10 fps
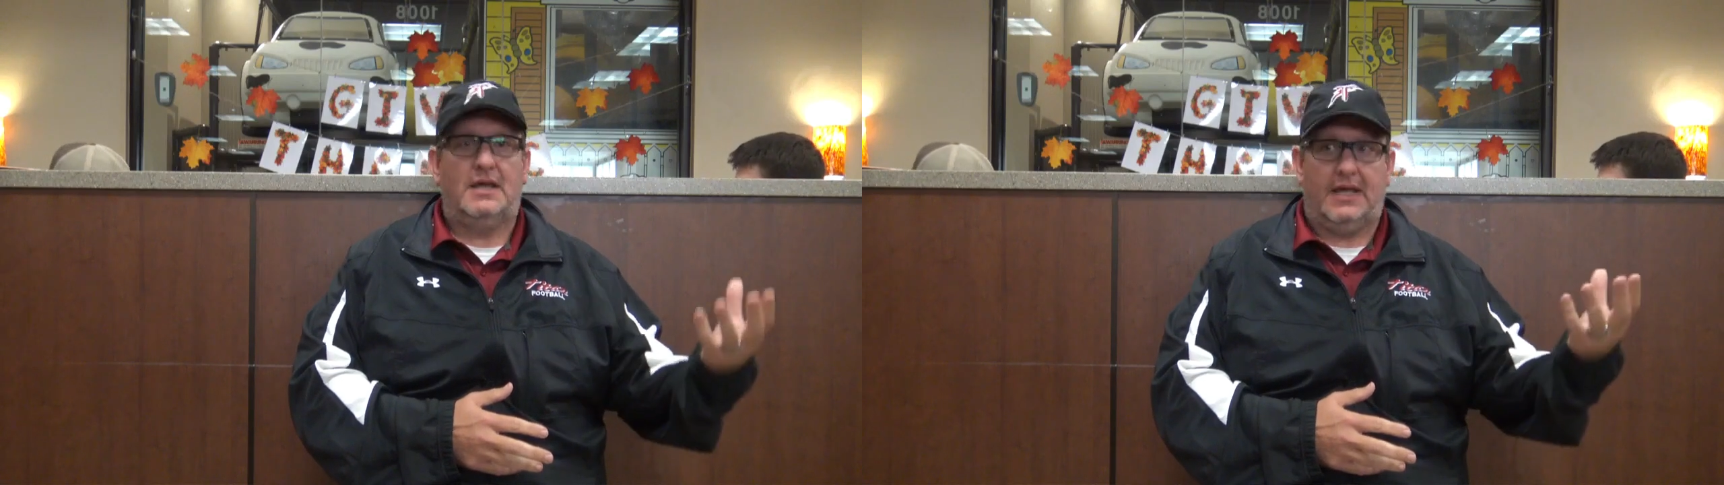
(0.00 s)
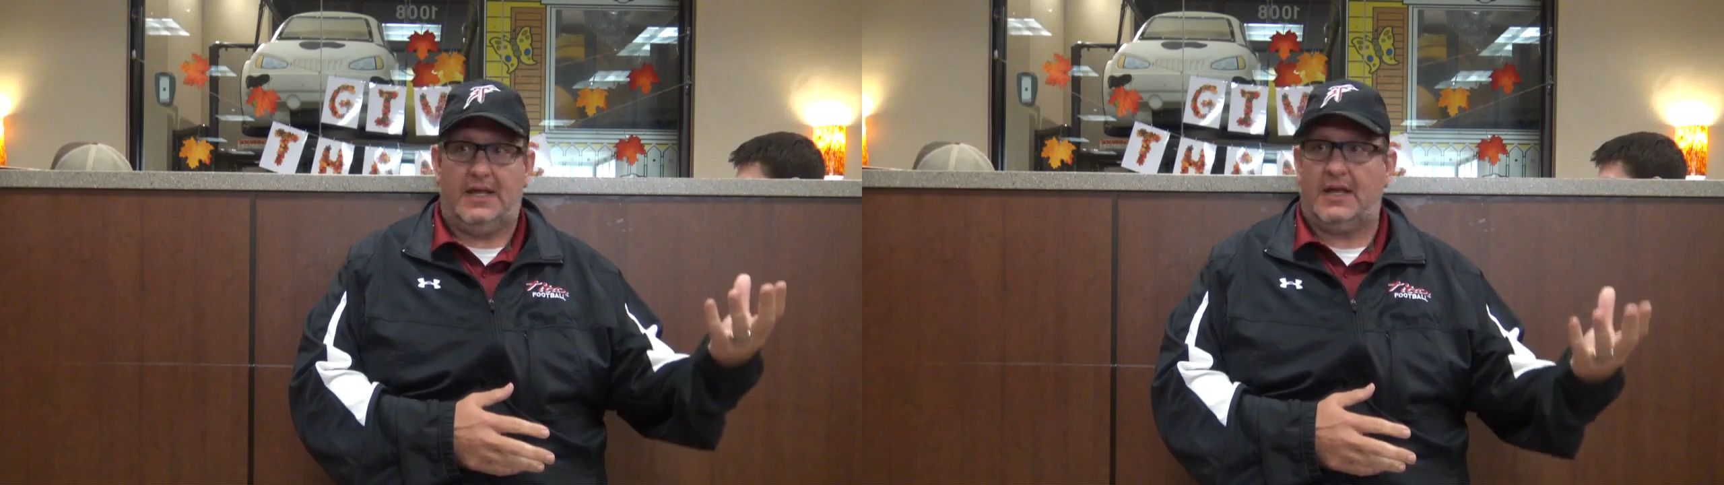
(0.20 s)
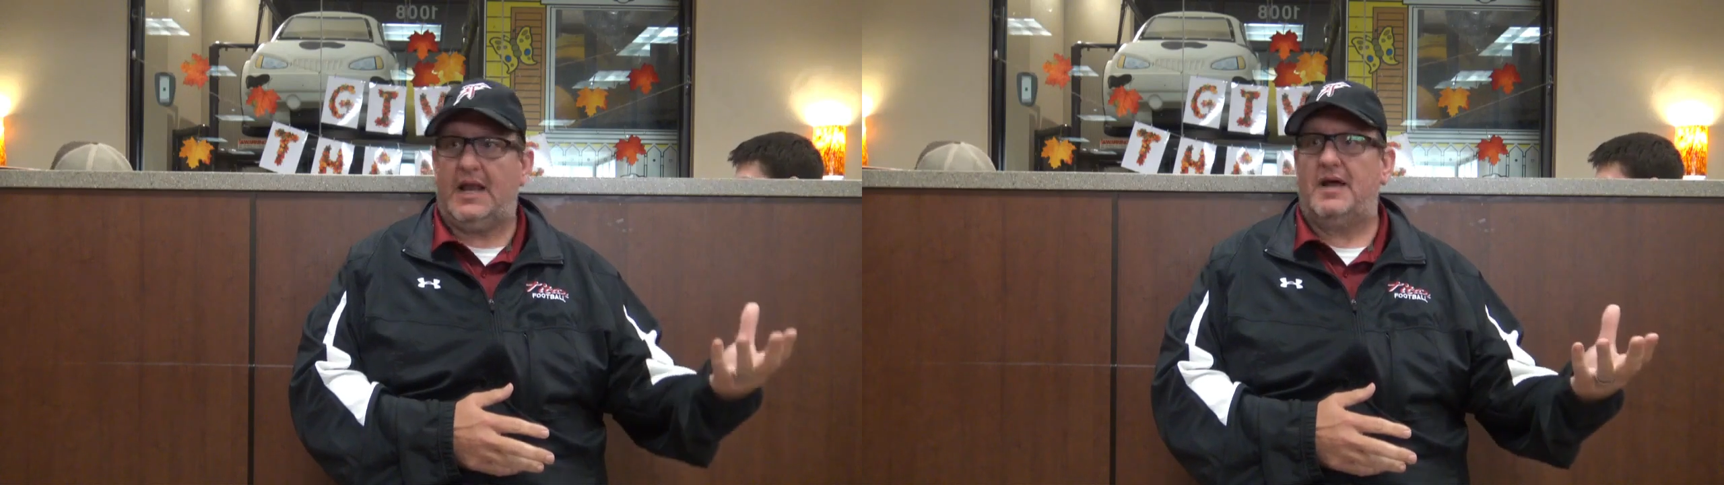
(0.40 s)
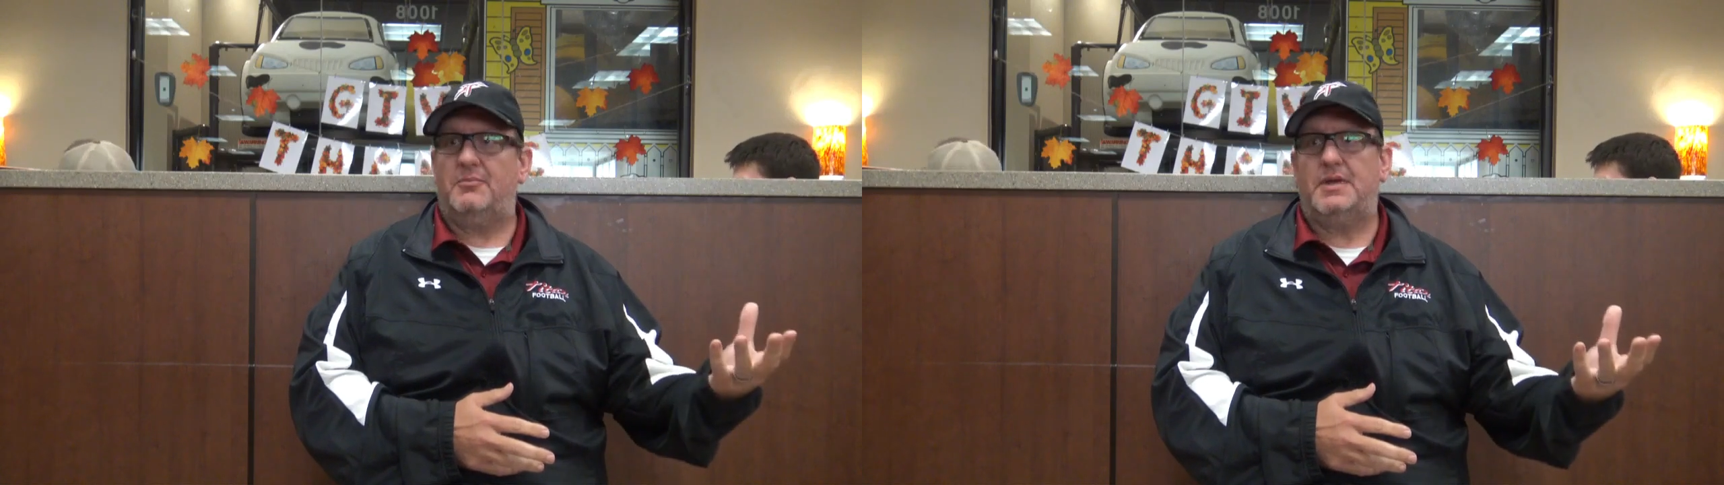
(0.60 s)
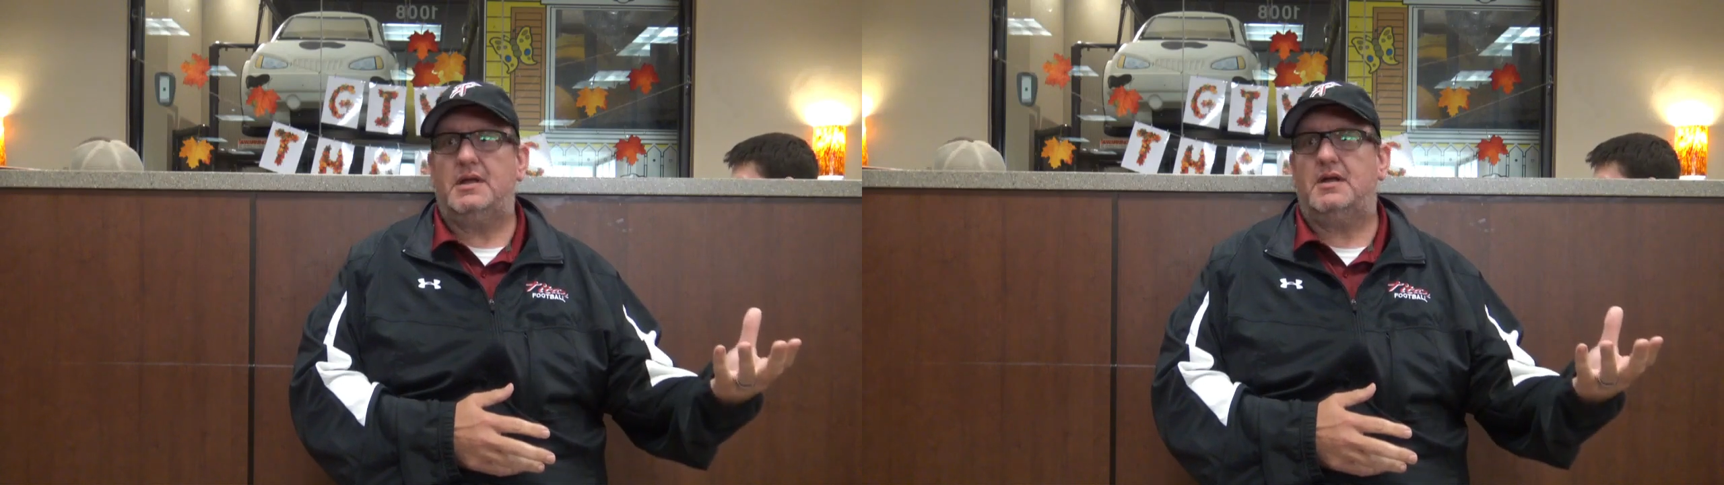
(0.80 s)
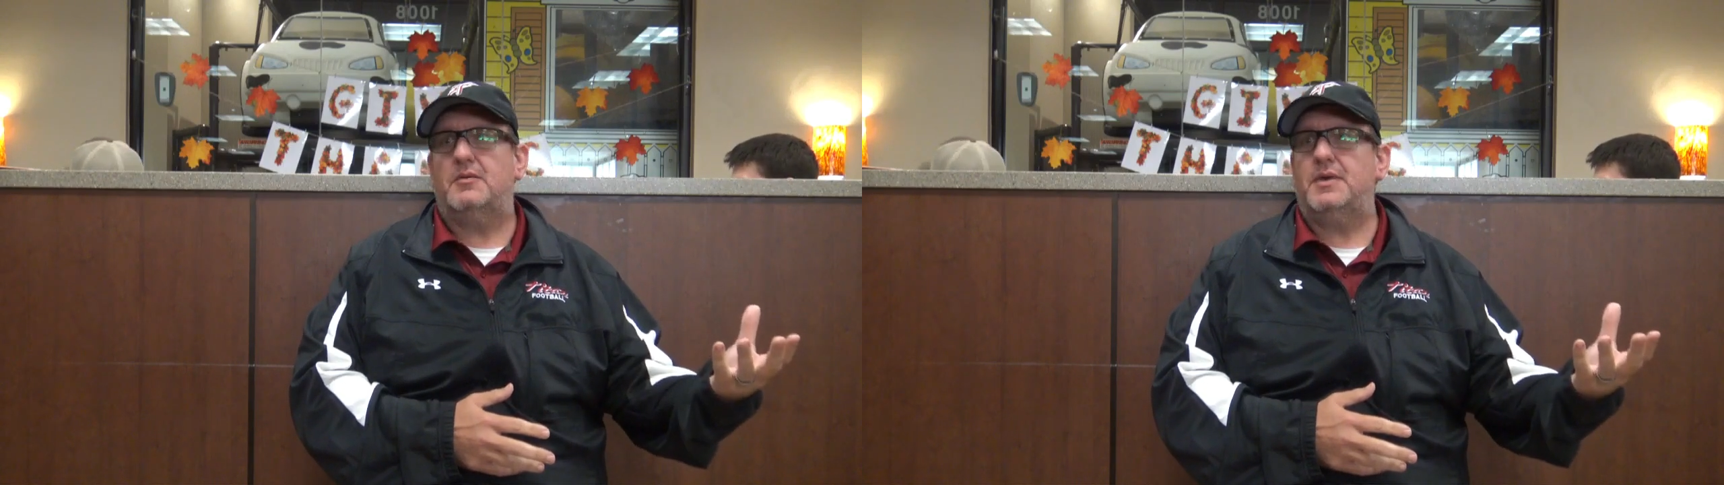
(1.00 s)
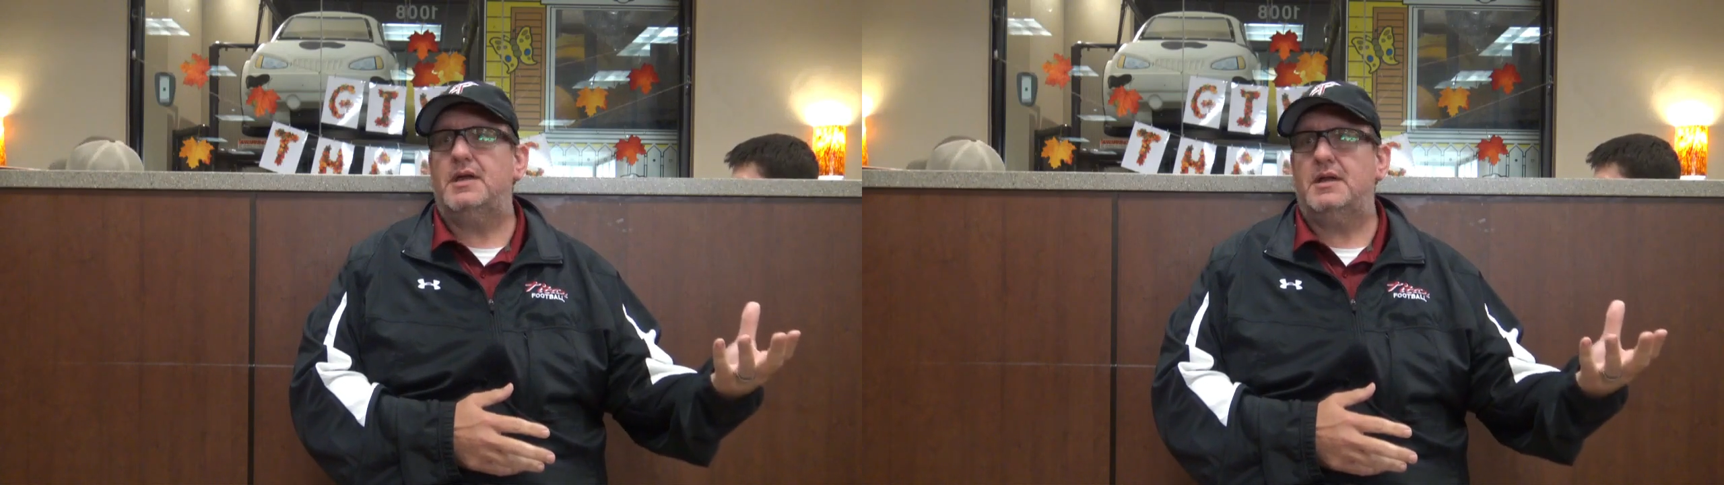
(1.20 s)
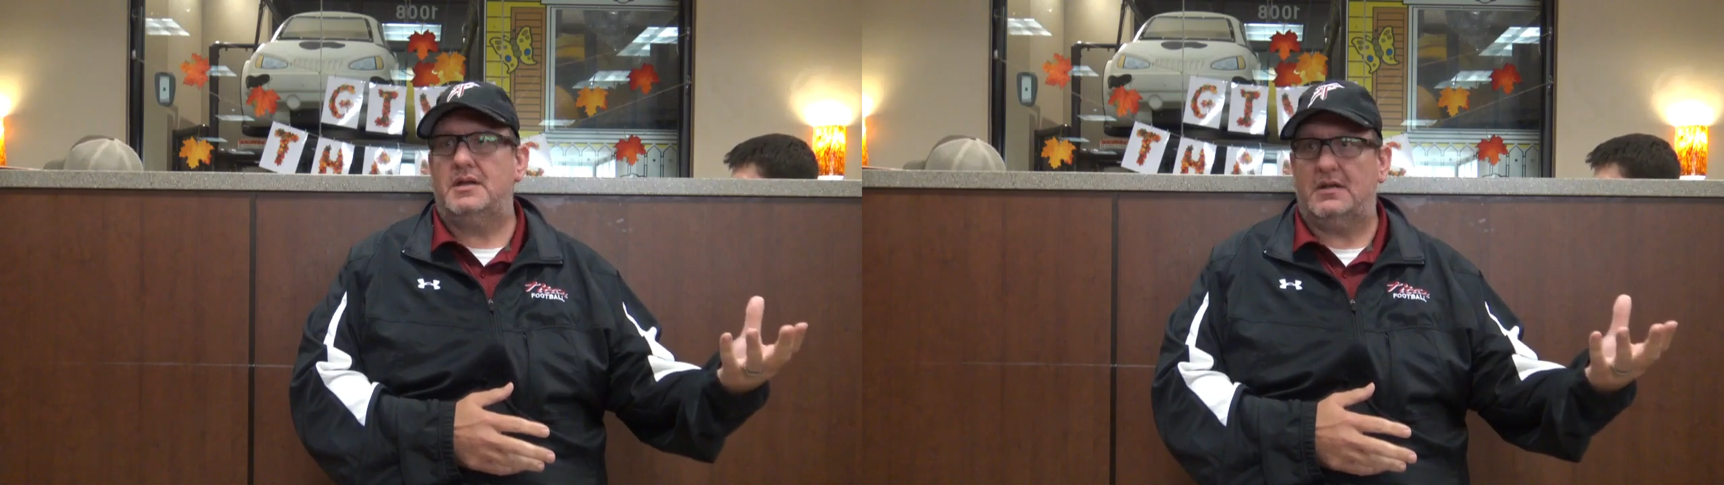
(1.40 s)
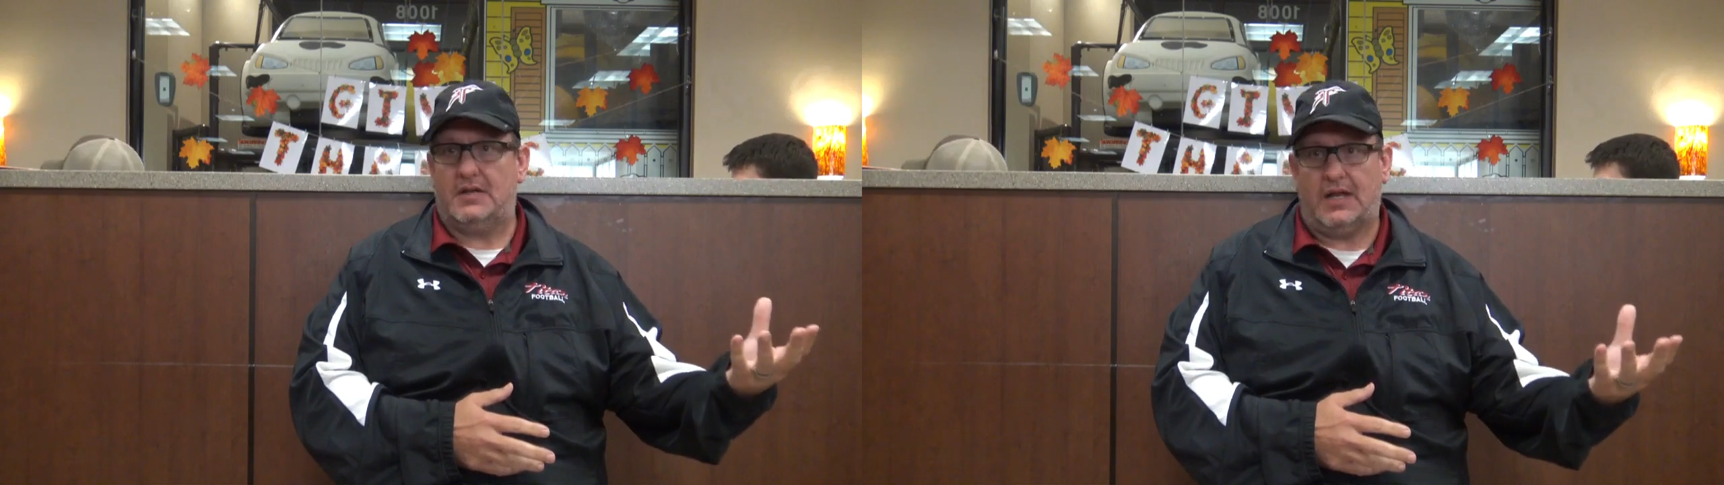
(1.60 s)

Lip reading: He allowed me to come in and